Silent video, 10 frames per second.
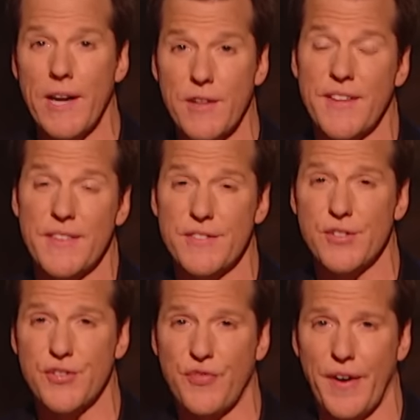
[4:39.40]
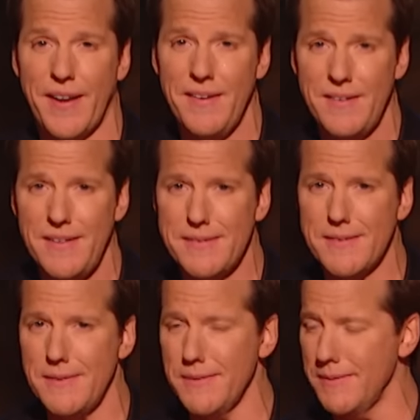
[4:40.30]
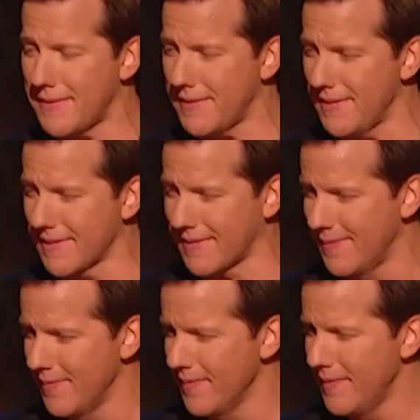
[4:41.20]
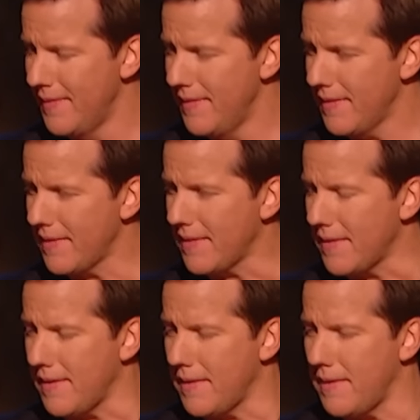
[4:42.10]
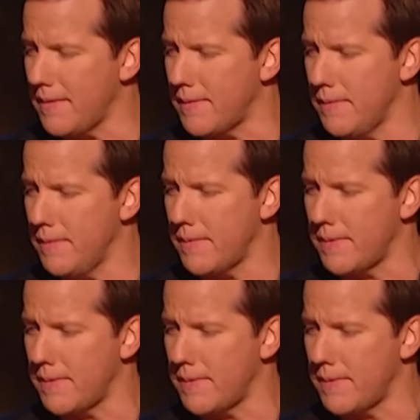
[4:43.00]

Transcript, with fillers: why do you think this is funny? He's a loser! And it's you,